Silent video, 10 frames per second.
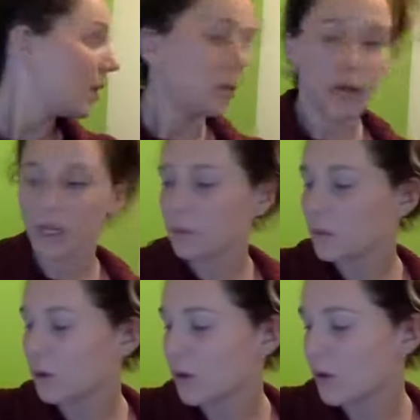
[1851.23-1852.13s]
One
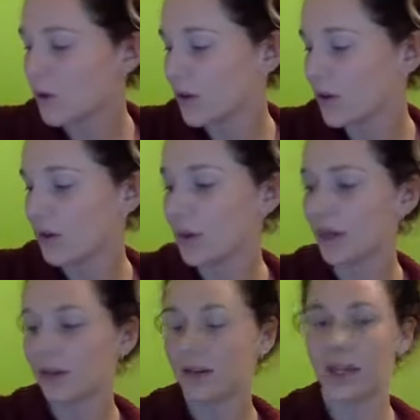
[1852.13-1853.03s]
more
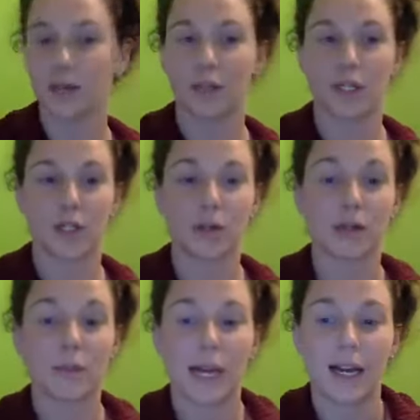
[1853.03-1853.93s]
oil that I want to
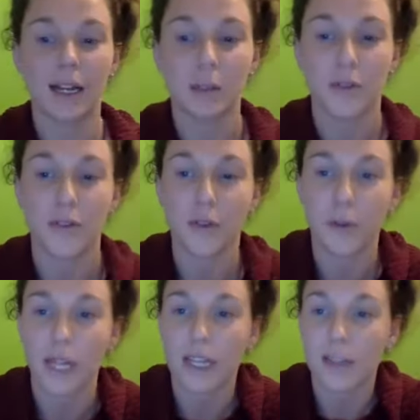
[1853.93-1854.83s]
talk about before
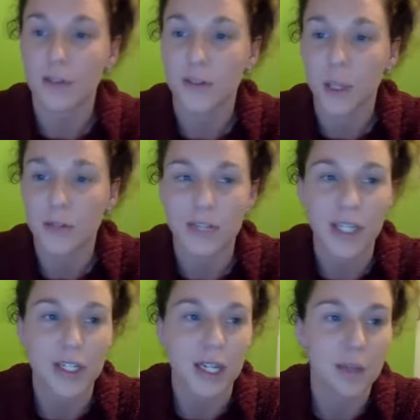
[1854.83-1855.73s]
we
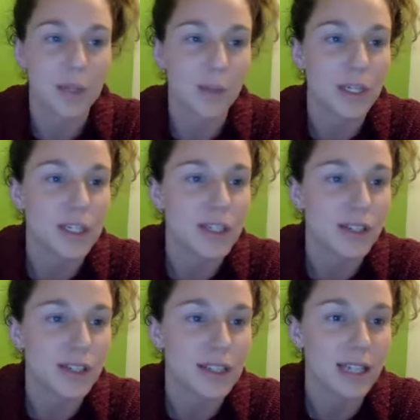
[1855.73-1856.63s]
finish up. I wanted to
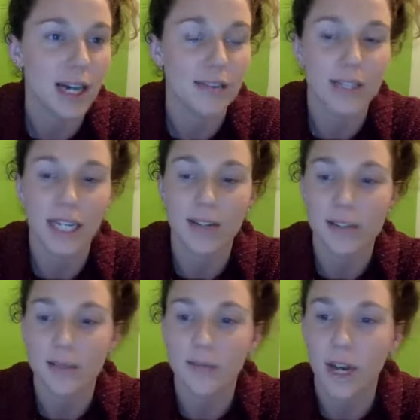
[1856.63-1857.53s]
do this in half an hour,
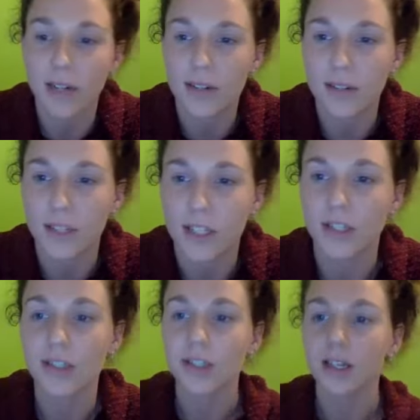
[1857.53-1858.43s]
so I'm right on
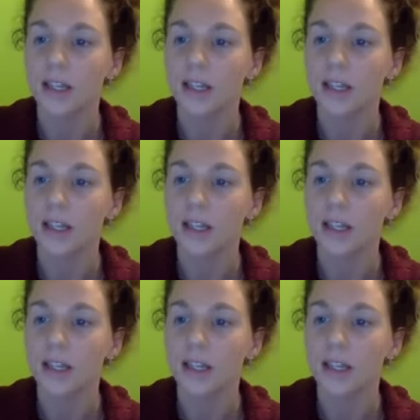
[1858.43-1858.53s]
cue.